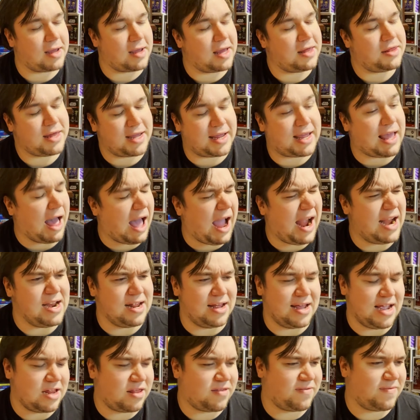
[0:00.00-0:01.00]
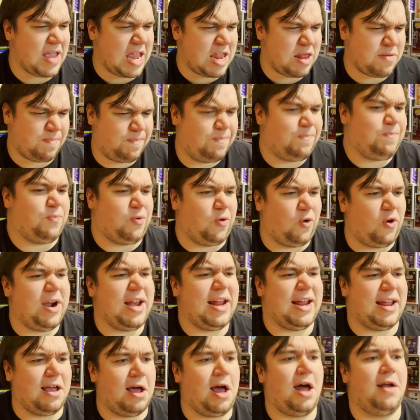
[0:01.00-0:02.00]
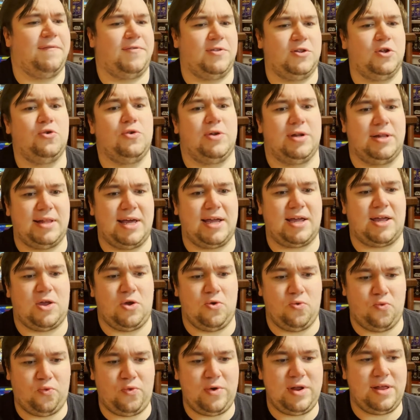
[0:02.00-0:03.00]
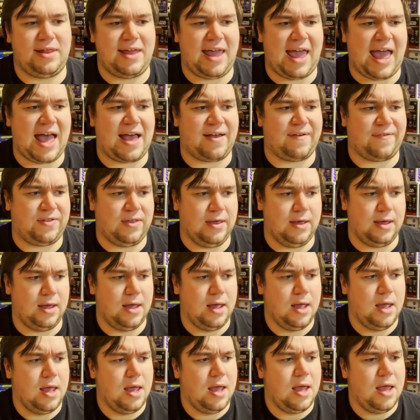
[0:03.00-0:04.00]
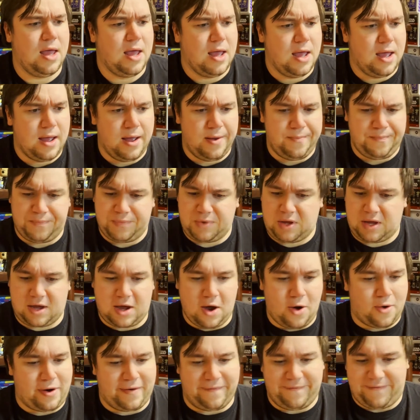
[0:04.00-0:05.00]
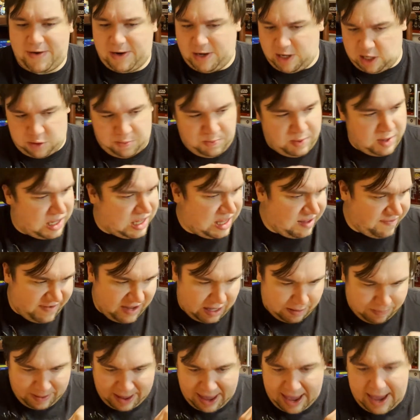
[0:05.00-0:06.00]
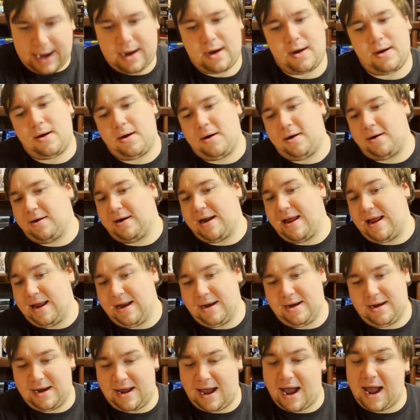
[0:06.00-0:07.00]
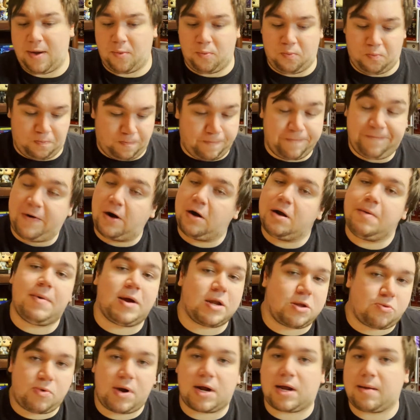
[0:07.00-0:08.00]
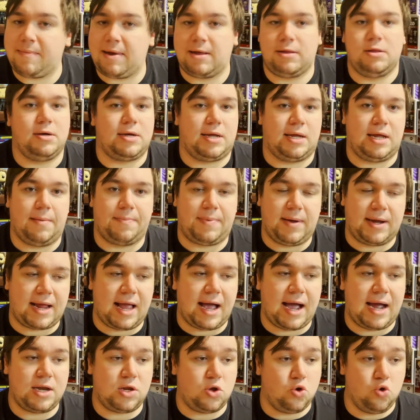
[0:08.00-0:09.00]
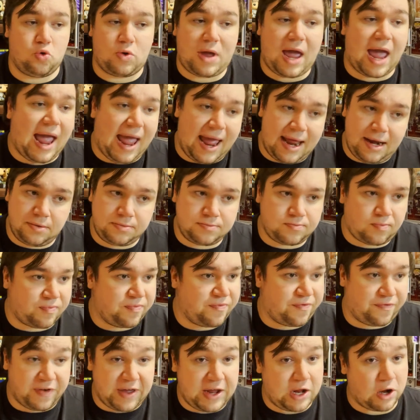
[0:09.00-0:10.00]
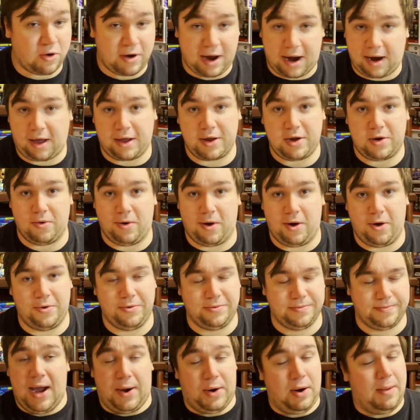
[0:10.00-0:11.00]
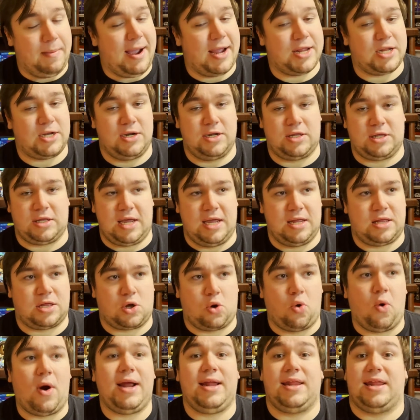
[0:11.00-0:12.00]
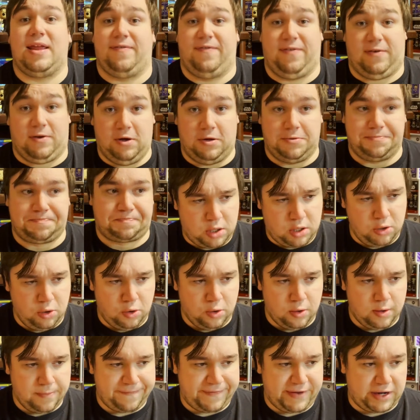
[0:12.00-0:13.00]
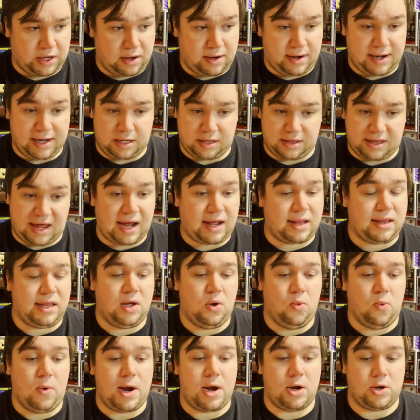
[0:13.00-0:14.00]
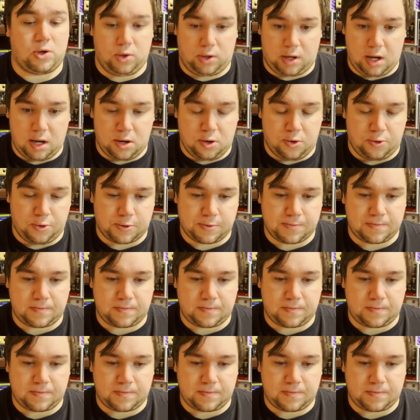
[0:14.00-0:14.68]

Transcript: I say kind of. It's pretty convoluted. Like, you really have to go in a very specific pattern, and I very much recommend looking up a guide. You can figure it out on your own. I would imagine it's quite difficult to figure out exactly where to go,